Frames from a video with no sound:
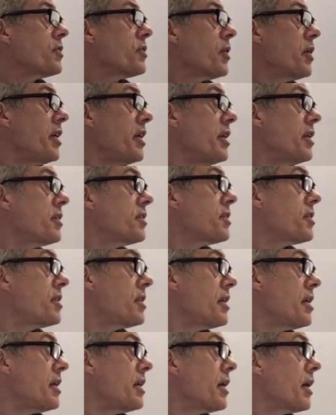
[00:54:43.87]
so here's
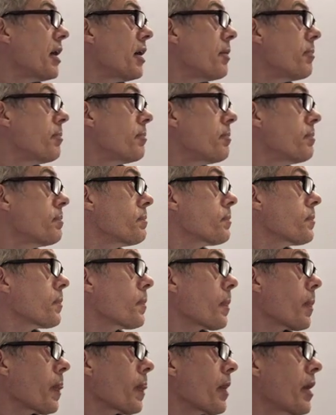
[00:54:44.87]
the, um,
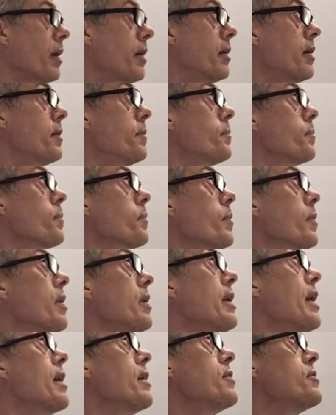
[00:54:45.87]

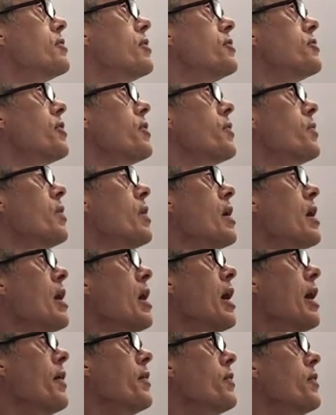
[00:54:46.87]
yeah, so, so
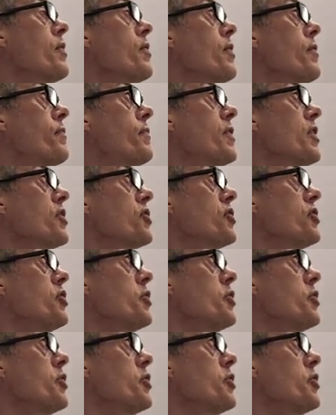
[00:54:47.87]
the first